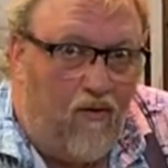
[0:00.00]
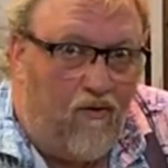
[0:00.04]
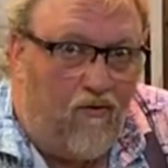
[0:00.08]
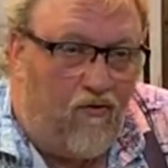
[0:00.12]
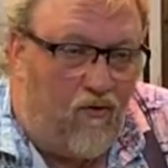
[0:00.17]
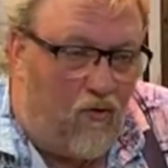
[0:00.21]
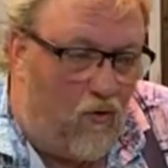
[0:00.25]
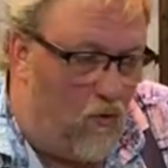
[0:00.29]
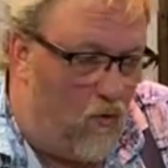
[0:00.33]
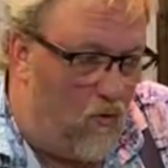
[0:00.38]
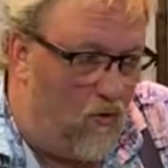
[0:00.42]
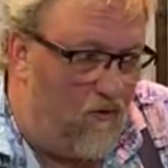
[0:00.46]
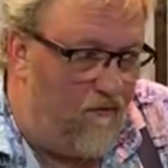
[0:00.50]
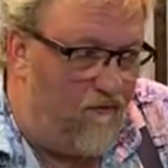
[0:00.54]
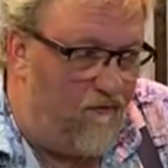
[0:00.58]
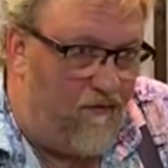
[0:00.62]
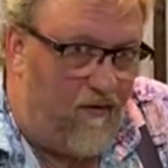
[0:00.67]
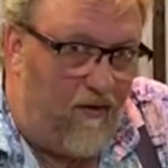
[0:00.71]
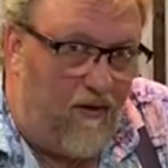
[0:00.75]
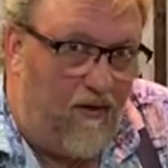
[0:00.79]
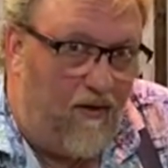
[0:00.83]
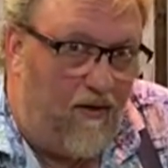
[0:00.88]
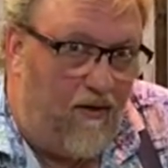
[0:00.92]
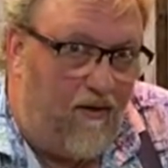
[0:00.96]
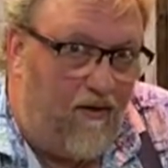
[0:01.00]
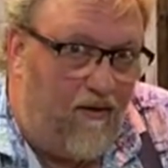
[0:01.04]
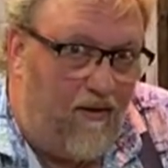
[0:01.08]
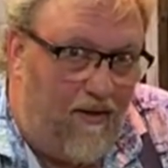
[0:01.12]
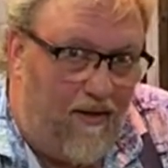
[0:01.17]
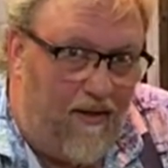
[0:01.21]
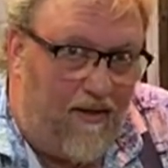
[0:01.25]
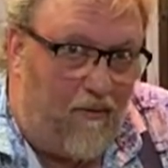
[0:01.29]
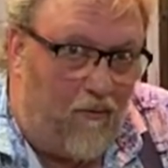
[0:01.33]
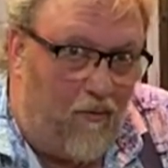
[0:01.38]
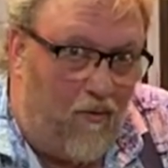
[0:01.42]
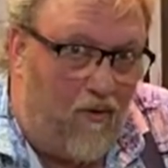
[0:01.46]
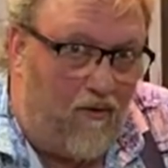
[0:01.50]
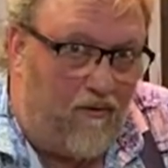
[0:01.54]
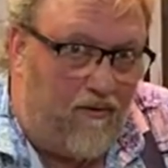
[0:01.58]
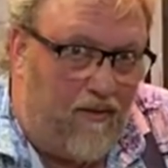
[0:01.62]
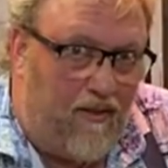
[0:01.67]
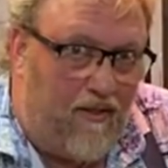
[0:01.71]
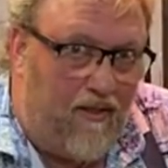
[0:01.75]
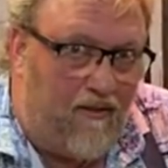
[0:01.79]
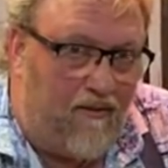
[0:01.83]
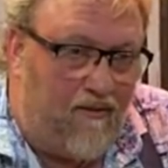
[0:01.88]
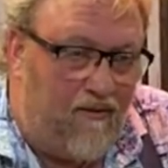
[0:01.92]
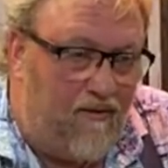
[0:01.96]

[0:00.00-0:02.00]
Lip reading: torify Adirondack.